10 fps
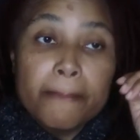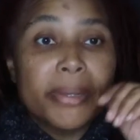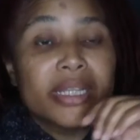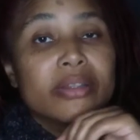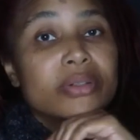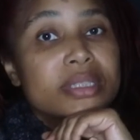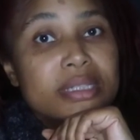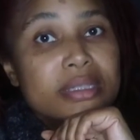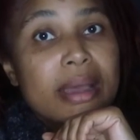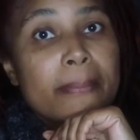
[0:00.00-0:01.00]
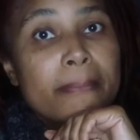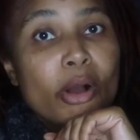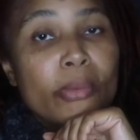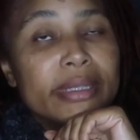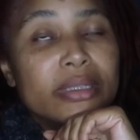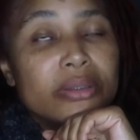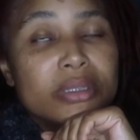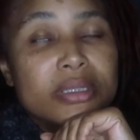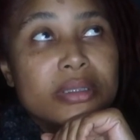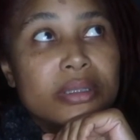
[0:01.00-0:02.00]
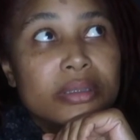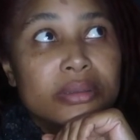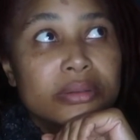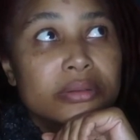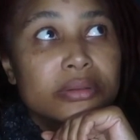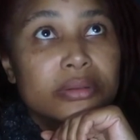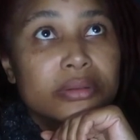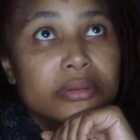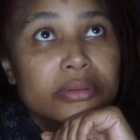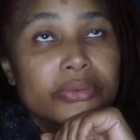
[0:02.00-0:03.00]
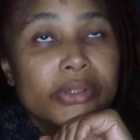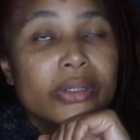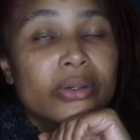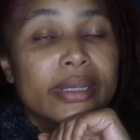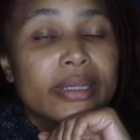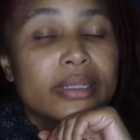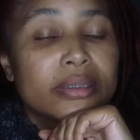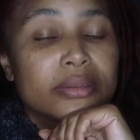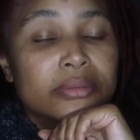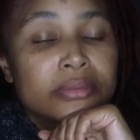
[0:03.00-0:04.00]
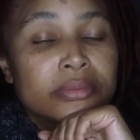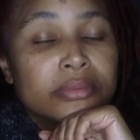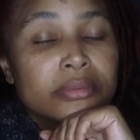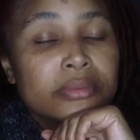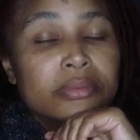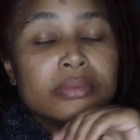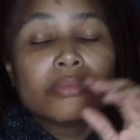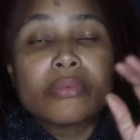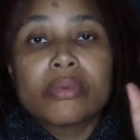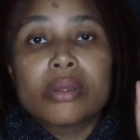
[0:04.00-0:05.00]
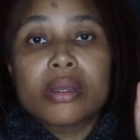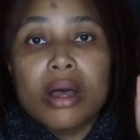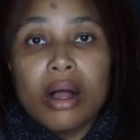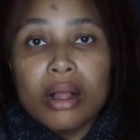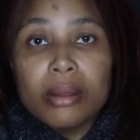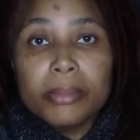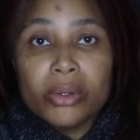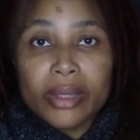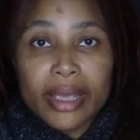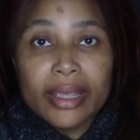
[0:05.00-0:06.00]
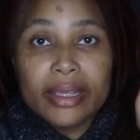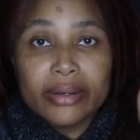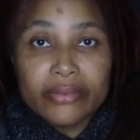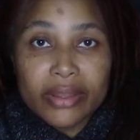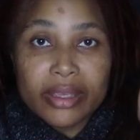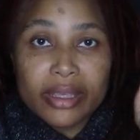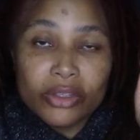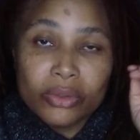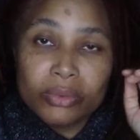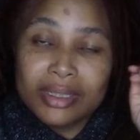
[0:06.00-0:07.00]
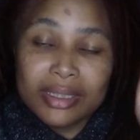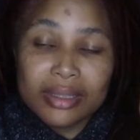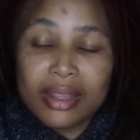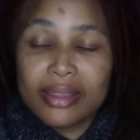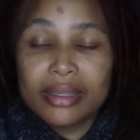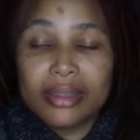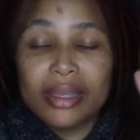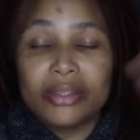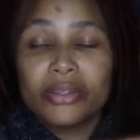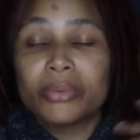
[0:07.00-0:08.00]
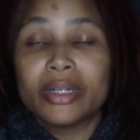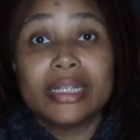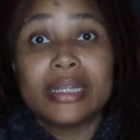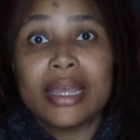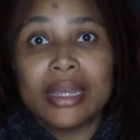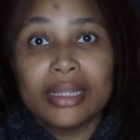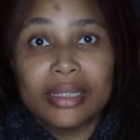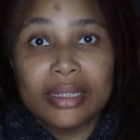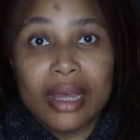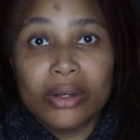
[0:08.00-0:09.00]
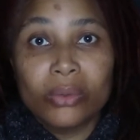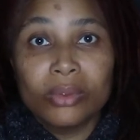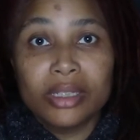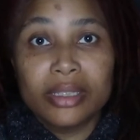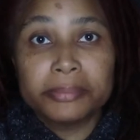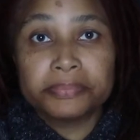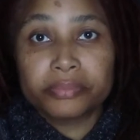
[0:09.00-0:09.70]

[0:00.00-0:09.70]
But there was just that moment you just felt okay, calm, okay, and everything. And you didn't think that you were inhaling not only